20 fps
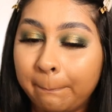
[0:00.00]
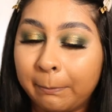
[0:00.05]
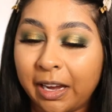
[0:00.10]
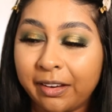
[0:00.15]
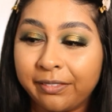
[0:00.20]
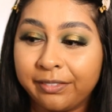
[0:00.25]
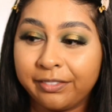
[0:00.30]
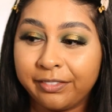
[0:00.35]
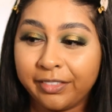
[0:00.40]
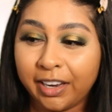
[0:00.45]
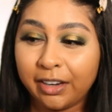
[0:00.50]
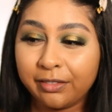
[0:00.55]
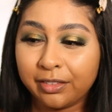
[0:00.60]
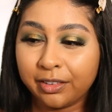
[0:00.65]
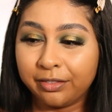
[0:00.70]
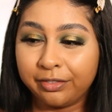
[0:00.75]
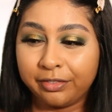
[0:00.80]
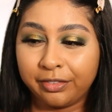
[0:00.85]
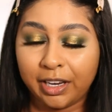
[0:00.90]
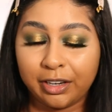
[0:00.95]
My
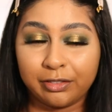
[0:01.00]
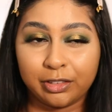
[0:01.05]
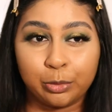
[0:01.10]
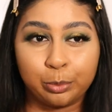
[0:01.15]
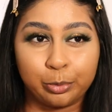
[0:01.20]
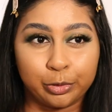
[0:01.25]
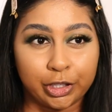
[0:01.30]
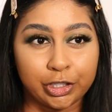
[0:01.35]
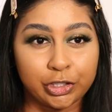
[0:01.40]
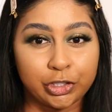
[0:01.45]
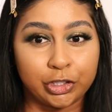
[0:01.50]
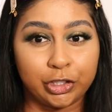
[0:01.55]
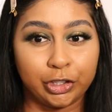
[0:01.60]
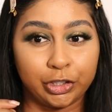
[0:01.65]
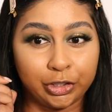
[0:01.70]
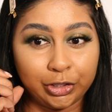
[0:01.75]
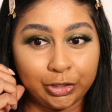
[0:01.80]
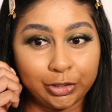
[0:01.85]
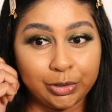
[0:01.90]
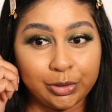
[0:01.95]
favorite, favorite brush to
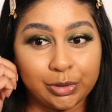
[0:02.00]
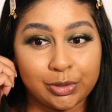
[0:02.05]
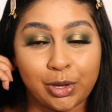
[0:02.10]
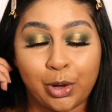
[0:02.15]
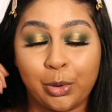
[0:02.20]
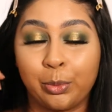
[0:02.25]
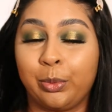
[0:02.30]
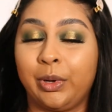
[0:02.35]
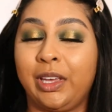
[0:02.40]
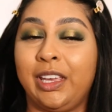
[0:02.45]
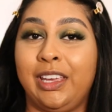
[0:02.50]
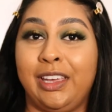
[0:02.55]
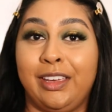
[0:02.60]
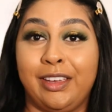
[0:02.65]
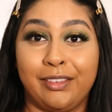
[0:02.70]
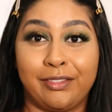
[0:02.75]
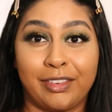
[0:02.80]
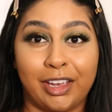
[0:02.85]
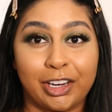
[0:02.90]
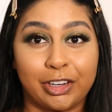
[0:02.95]
use
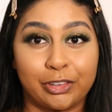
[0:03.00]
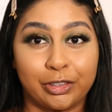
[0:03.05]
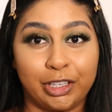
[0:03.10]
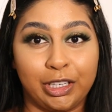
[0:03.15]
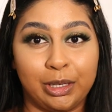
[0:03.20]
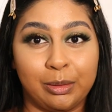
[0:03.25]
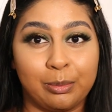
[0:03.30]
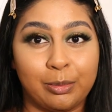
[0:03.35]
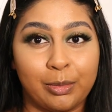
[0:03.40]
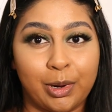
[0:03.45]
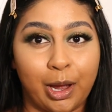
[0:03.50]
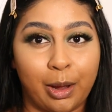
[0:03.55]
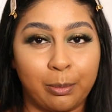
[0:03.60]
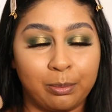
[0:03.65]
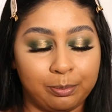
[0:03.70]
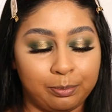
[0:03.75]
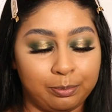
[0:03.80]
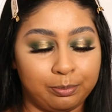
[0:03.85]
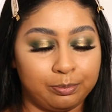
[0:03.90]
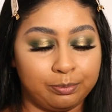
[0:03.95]
with cream
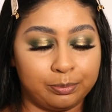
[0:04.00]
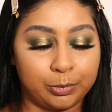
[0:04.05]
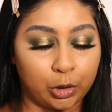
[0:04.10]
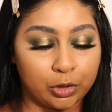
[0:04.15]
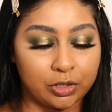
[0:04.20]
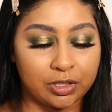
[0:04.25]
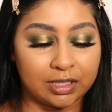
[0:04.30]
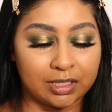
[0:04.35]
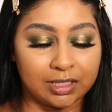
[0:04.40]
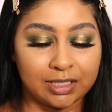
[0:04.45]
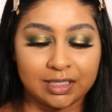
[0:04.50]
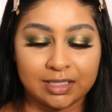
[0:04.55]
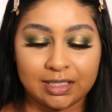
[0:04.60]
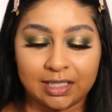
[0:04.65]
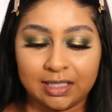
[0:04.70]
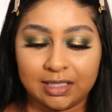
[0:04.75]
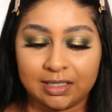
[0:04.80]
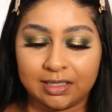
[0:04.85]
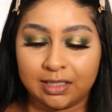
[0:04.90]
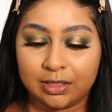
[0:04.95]

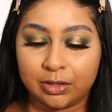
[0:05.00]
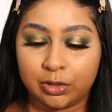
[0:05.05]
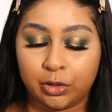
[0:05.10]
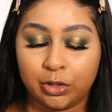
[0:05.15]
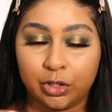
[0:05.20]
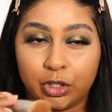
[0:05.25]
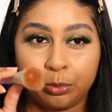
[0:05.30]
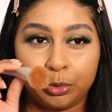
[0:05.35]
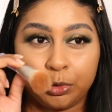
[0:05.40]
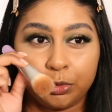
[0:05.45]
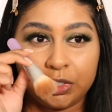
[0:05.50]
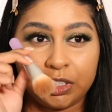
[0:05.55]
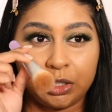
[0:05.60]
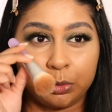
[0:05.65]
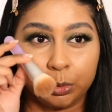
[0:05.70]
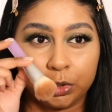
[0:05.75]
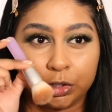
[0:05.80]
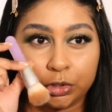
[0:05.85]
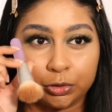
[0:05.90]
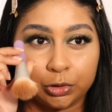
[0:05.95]
bronzers is this Huda Beauty
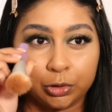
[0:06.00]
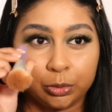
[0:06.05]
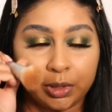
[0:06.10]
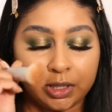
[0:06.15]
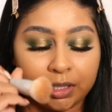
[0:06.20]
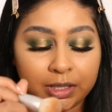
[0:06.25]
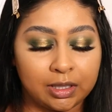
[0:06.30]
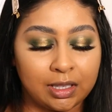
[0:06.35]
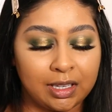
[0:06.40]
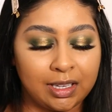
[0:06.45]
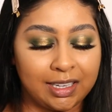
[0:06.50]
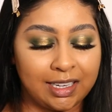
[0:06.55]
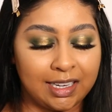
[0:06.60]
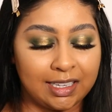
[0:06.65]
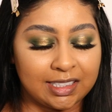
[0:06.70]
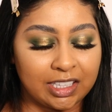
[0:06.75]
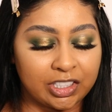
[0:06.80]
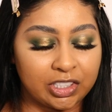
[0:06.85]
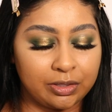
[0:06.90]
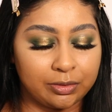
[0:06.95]
Wishful one.
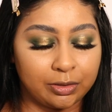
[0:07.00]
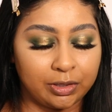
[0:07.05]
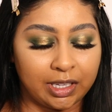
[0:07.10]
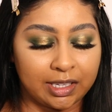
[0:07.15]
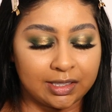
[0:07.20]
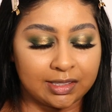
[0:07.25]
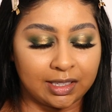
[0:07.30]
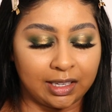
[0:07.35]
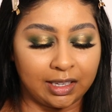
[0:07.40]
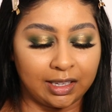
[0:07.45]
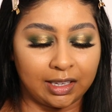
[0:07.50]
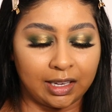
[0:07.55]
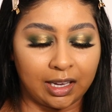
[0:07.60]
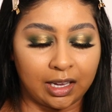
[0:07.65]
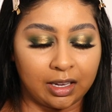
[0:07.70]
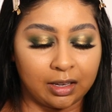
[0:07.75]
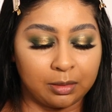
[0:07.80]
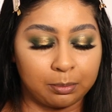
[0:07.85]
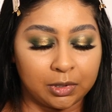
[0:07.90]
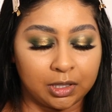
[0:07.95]
It's actually for their
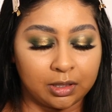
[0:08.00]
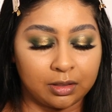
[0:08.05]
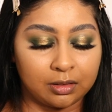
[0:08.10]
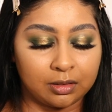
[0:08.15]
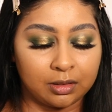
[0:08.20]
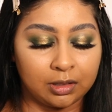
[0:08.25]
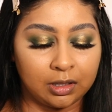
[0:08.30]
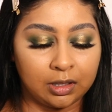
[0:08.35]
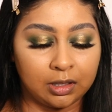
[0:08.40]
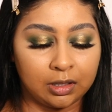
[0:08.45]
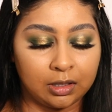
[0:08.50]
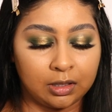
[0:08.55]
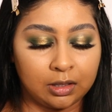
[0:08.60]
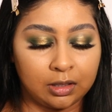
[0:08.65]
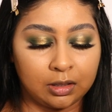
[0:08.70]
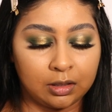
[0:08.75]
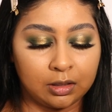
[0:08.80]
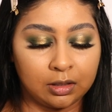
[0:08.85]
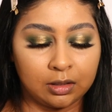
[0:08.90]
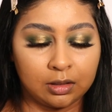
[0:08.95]
skincare, but
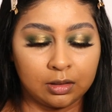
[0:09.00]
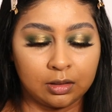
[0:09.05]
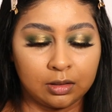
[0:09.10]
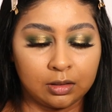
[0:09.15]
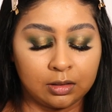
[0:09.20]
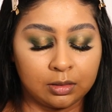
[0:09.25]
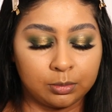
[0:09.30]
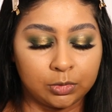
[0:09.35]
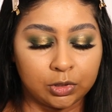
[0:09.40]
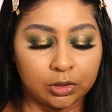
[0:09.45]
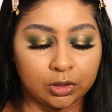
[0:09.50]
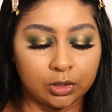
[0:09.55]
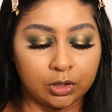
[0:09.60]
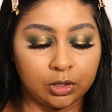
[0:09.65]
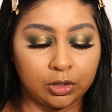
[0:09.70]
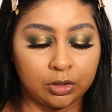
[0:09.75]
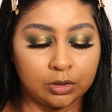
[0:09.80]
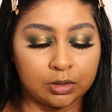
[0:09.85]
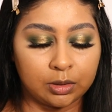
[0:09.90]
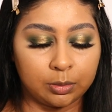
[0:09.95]
I'm just going
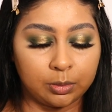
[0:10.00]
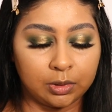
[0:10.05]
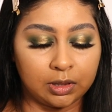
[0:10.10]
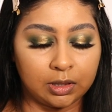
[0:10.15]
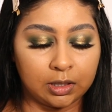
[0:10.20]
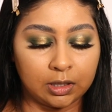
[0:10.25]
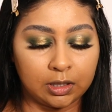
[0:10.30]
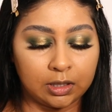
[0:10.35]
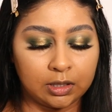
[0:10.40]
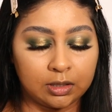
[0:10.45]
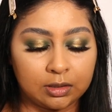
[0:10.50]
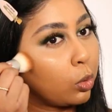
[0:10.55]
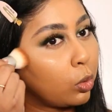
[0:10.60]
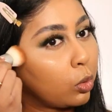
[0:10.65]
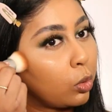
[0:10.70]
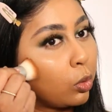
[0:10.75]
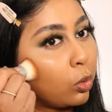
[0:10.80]
to use it with this.